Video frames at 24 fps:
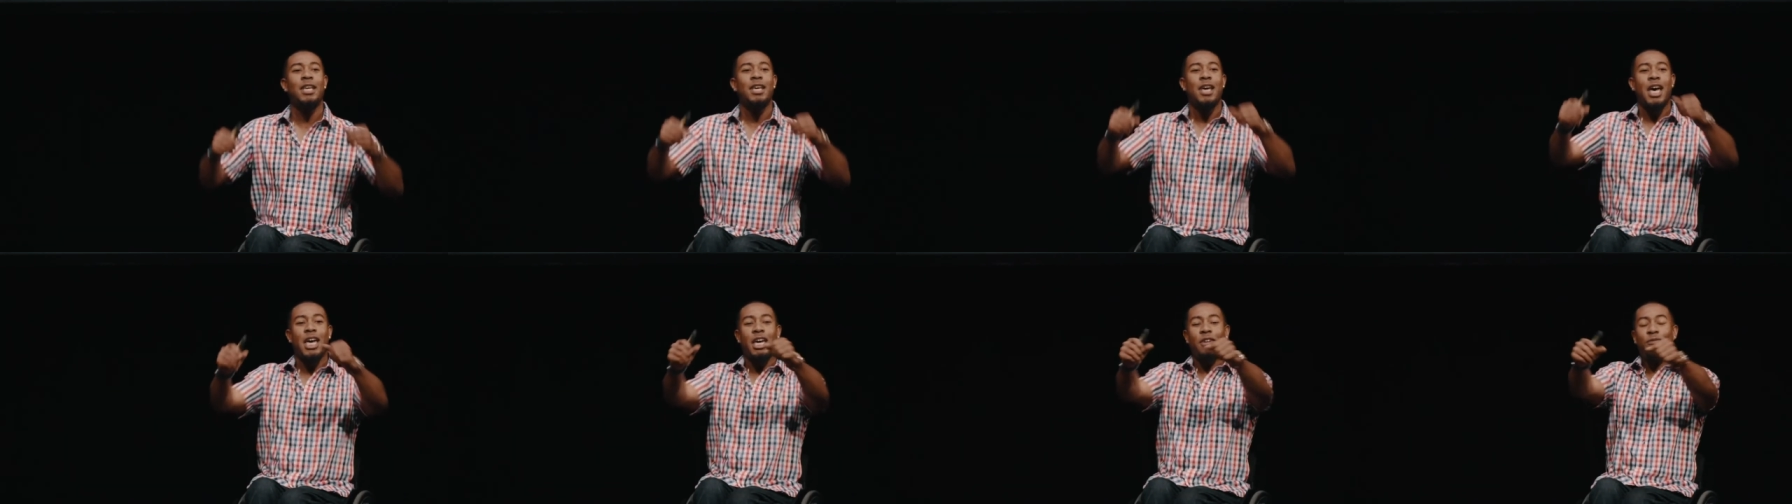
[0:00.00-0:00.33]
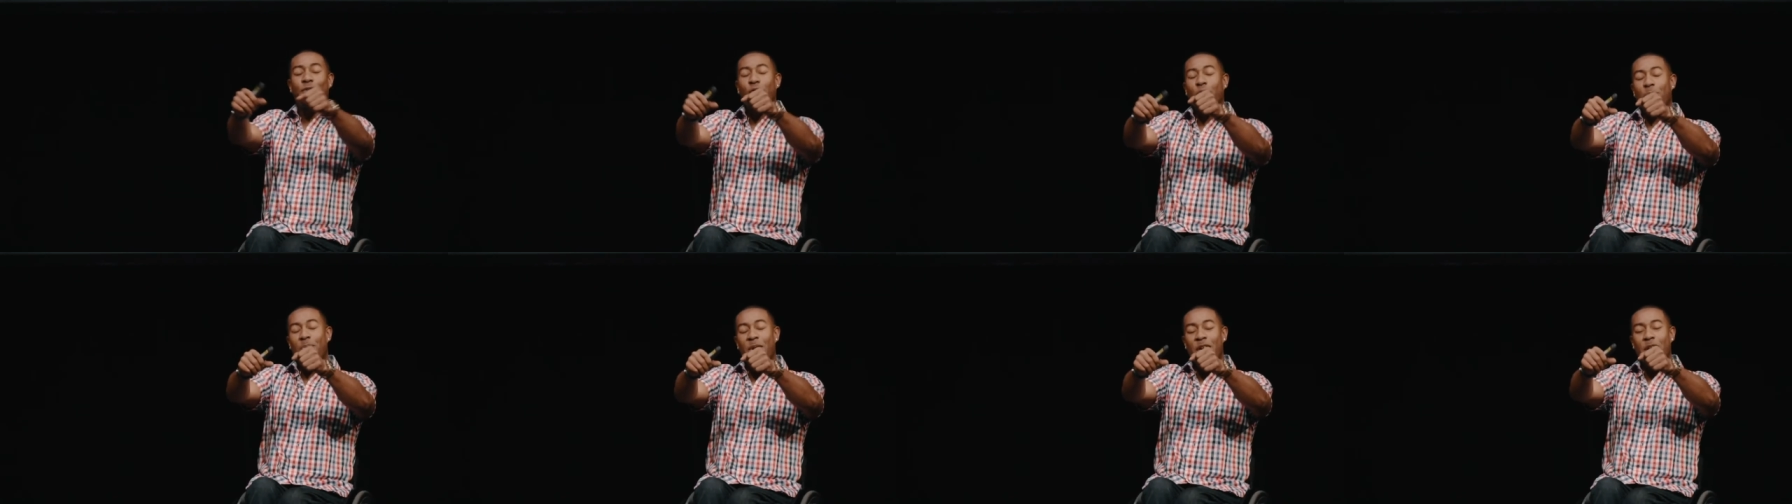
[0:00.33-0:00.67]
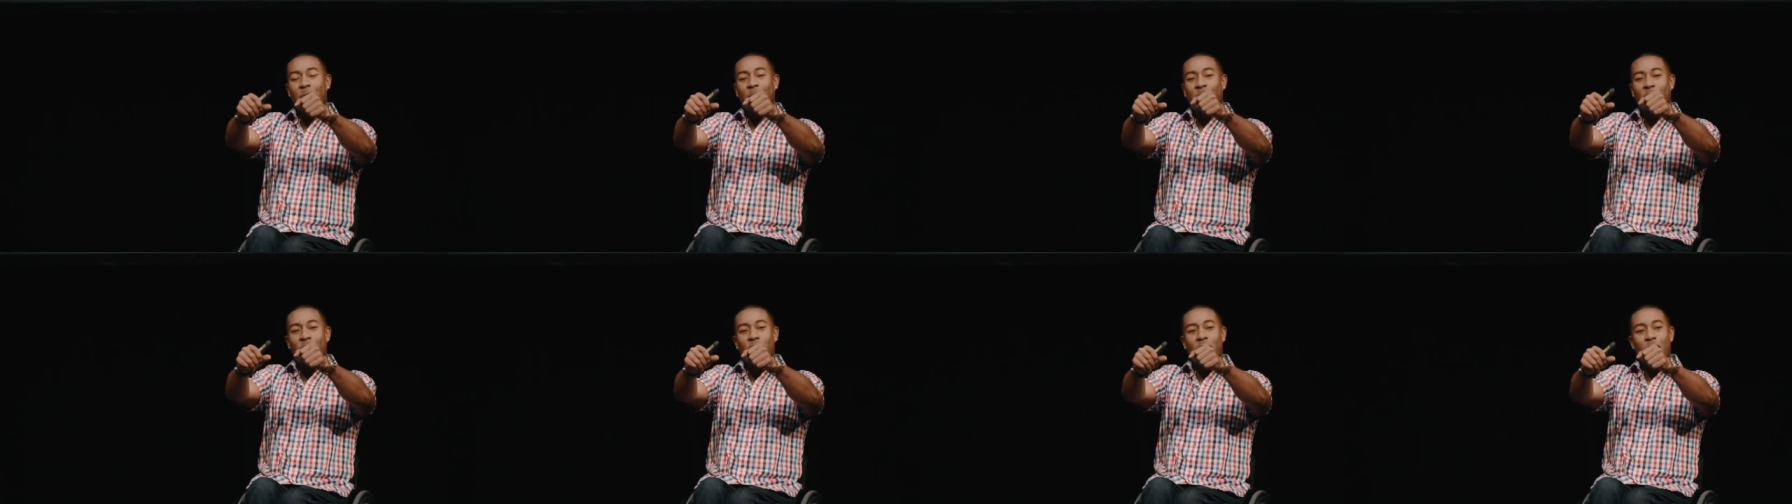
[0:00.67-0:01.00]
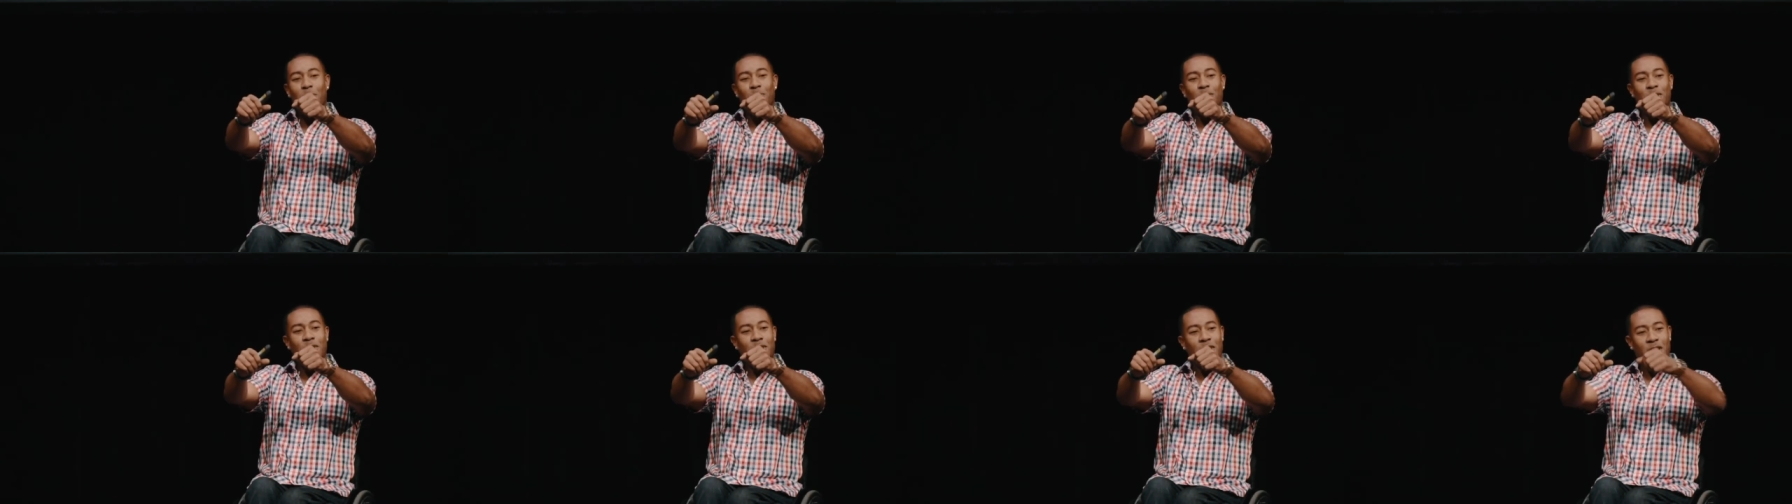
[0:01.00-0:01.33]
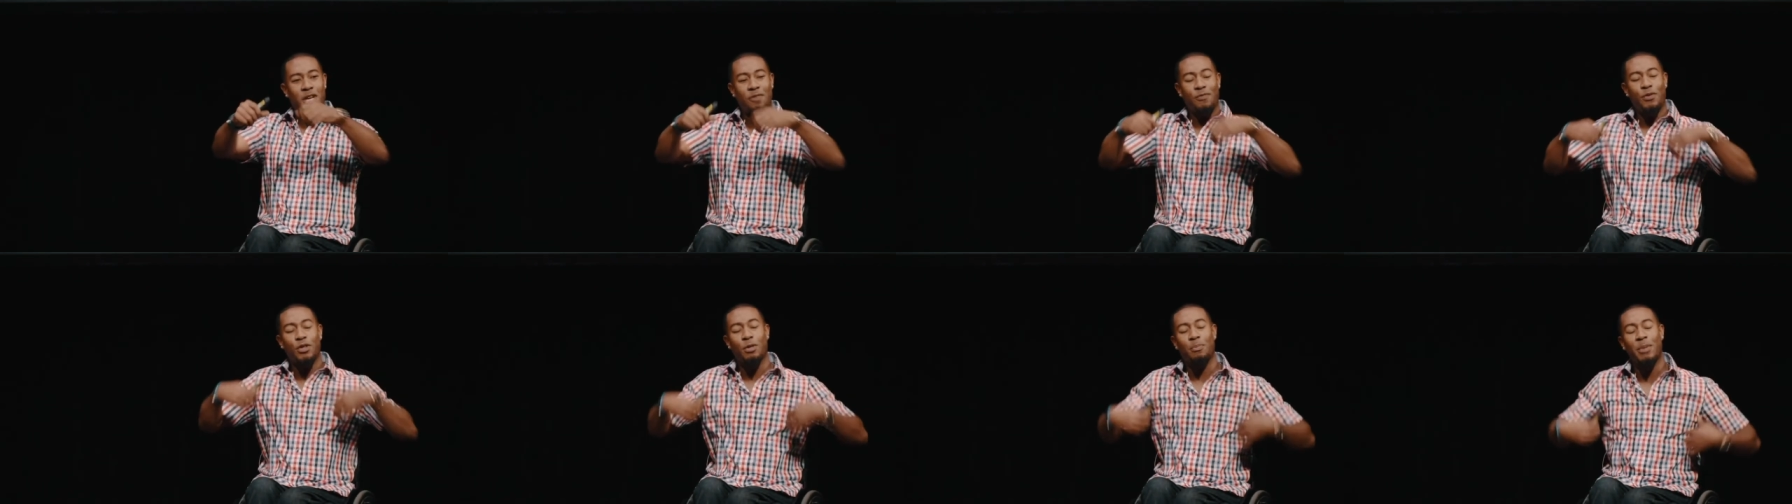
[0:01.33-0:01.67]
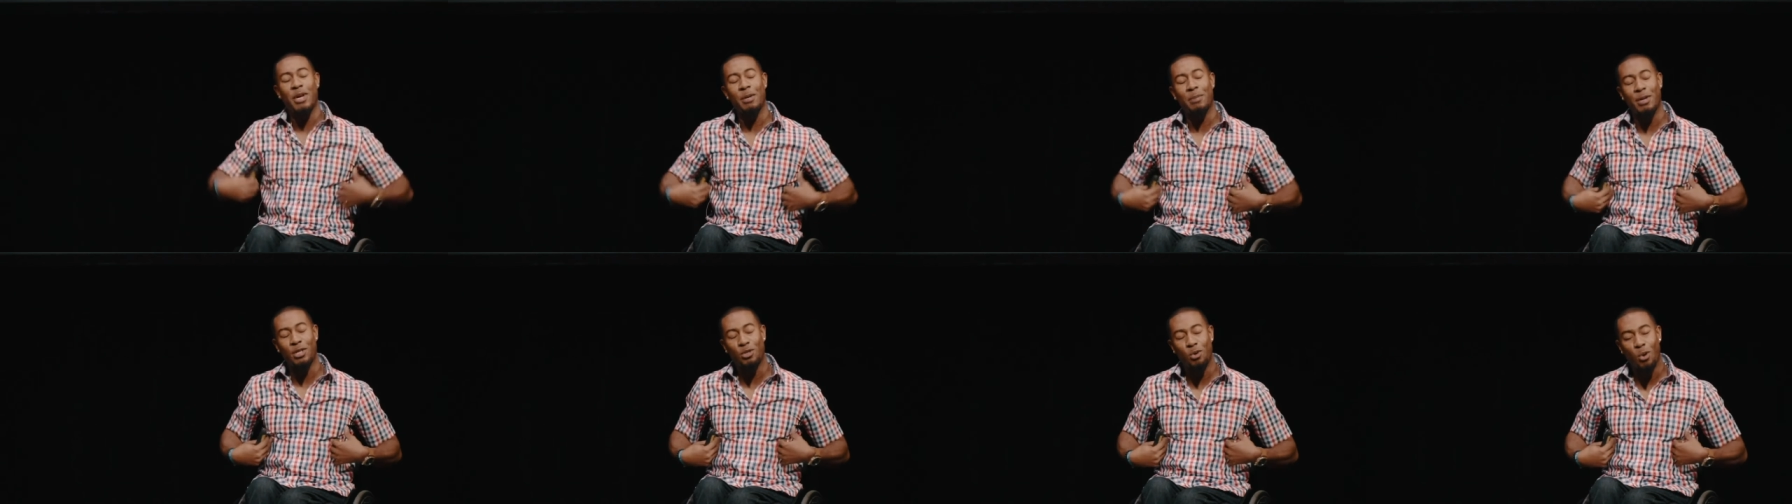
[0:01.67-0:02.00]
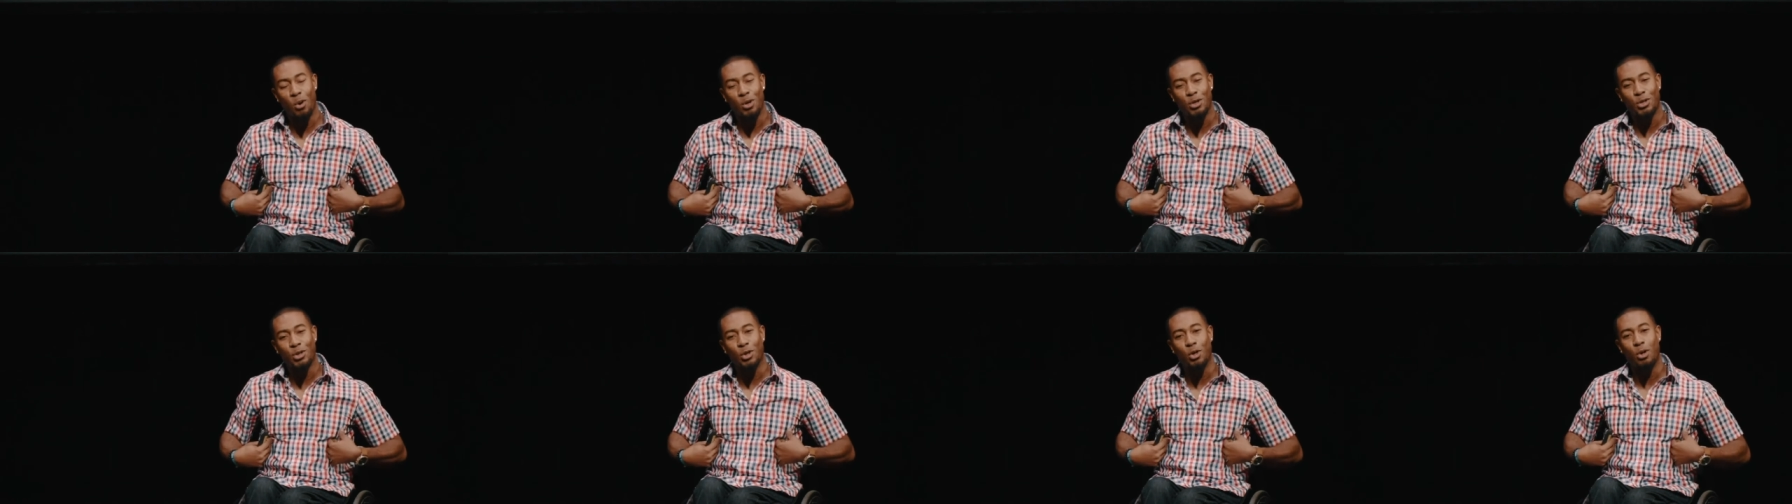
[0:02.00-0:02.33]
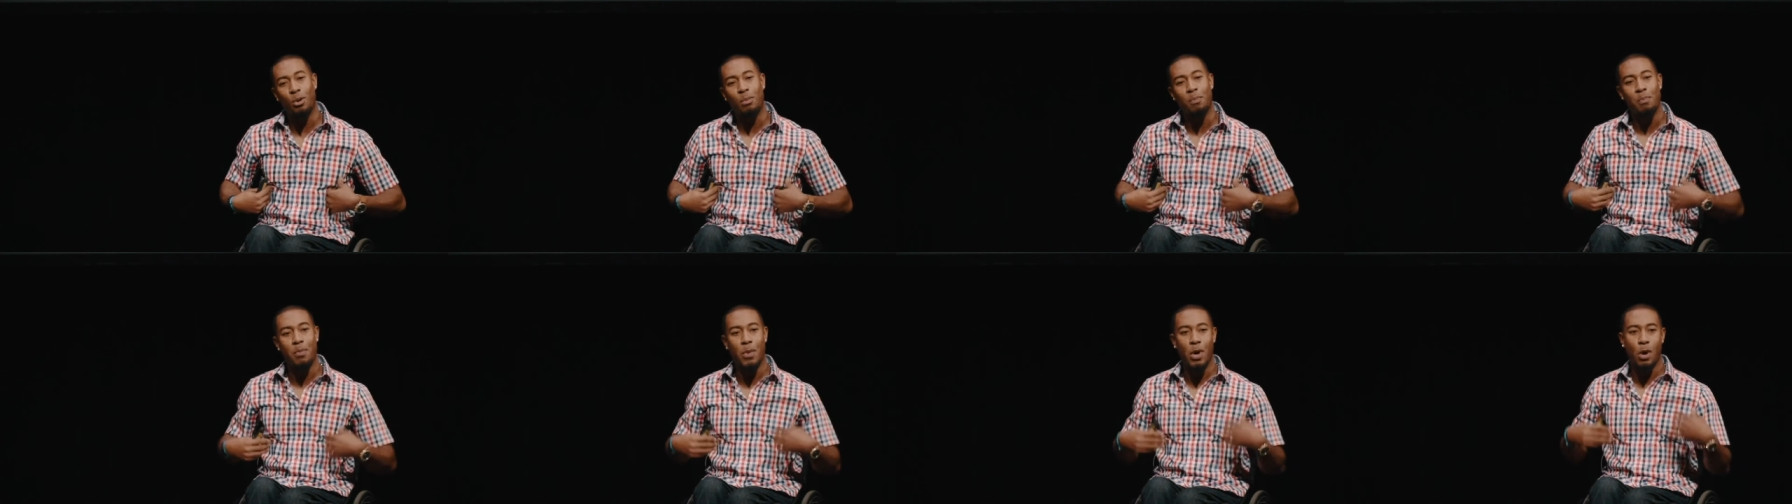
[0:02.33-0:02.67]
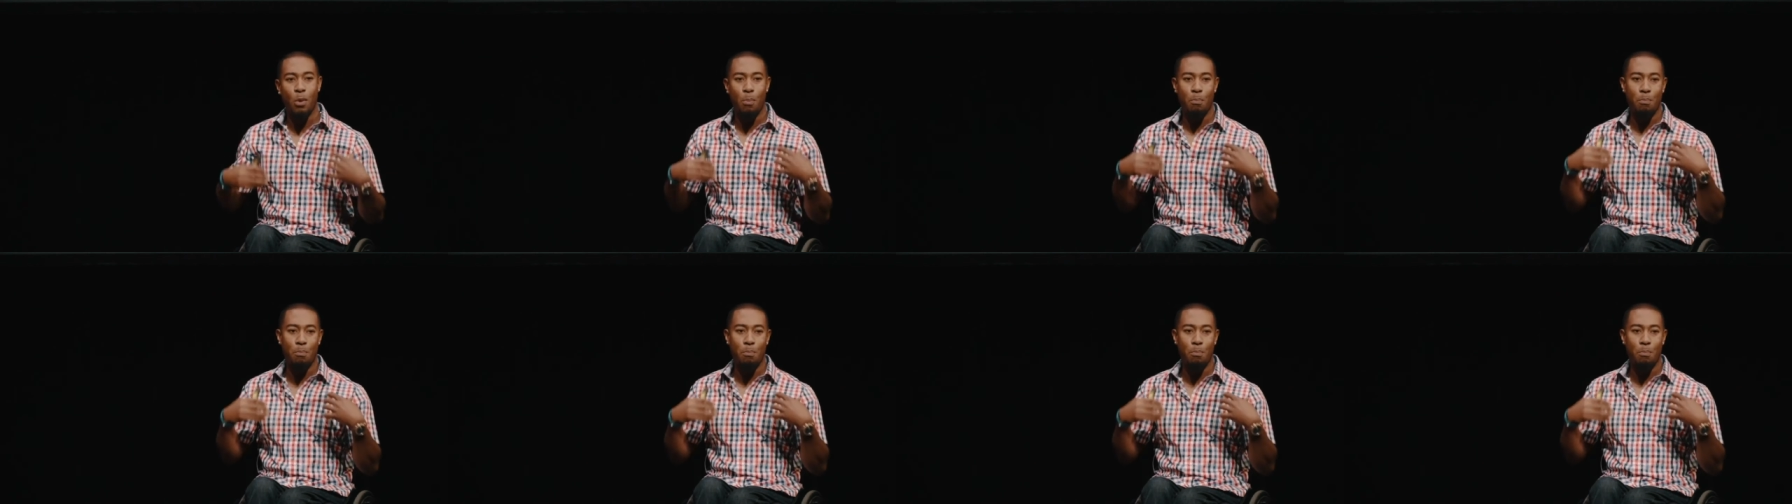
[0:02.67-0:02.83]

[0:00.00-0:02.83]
I could feel the pain in my arms, I could feel the pain in my torso,